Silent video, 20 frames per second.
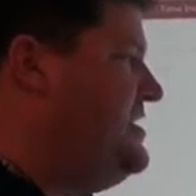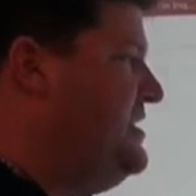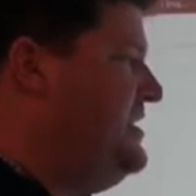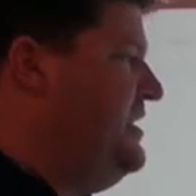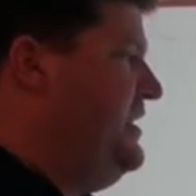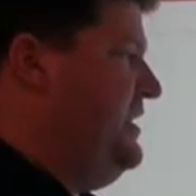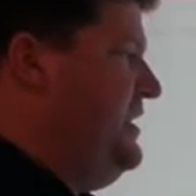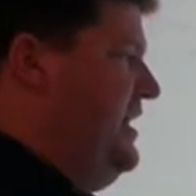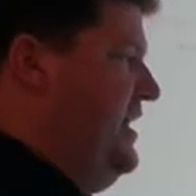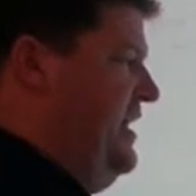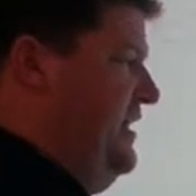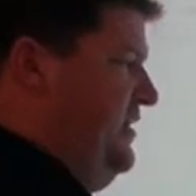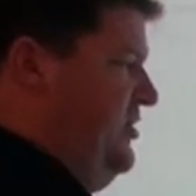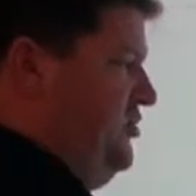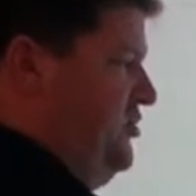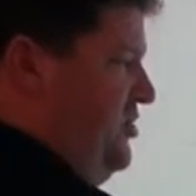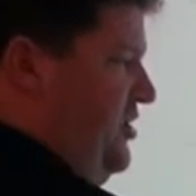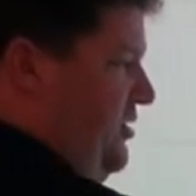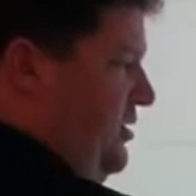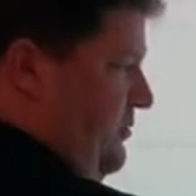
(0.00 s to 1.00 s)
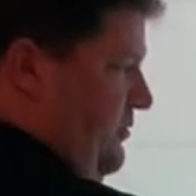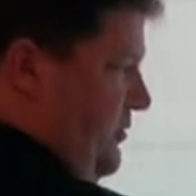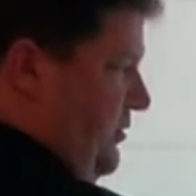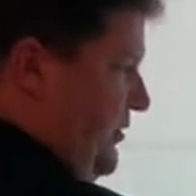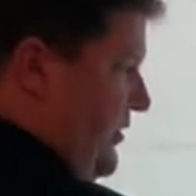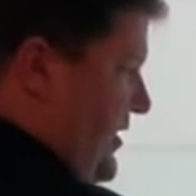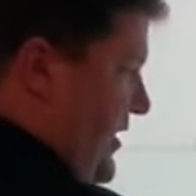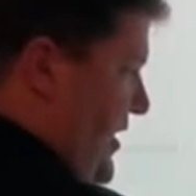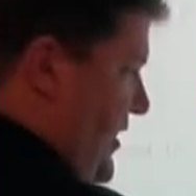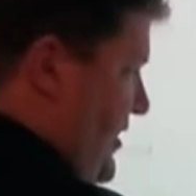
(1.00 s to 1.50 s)
can get a
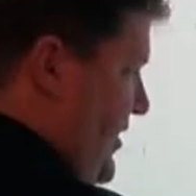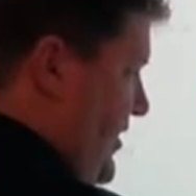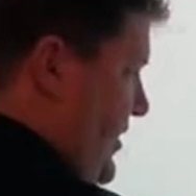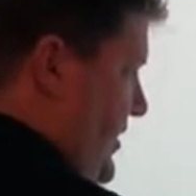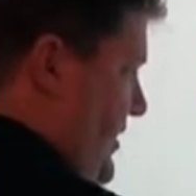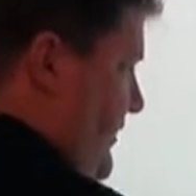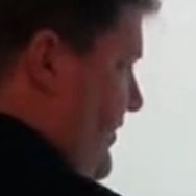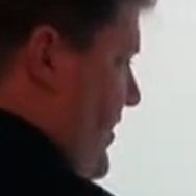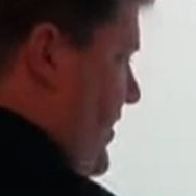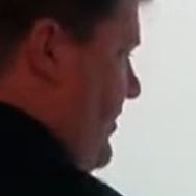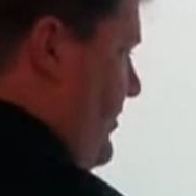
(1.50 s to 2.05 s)
shareable link. If I